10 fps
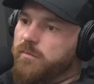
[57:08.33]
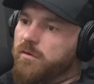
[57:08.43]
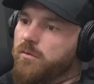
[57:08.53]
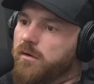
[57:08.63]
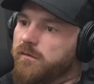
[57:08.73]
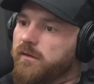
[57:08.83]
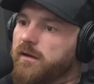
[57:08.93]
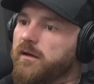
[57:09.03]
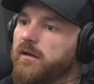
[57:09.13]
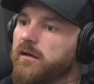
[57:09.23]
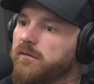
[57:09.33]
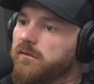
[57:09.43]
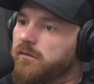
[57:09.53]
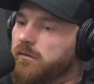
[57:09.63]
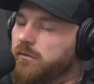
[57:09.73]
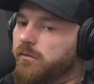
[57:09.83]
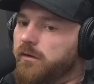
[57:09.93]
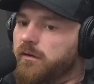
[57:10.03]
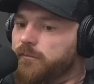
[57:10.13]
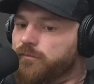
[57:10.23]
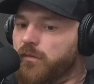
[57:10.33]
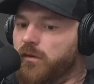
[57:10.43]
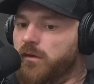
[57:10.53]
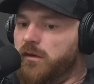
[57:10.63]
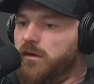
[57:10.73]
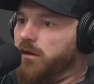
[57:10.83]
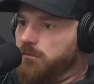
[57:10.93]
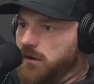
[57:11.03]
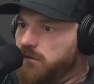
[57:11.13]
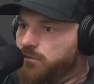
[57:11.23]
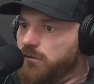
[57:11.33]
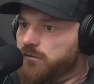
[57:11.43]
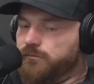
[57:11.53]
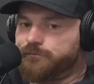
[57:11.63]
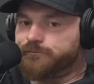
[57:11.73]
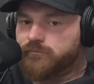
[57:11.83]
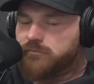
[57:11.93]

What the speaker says: Award, and you had me guest pose. Mm-hmm.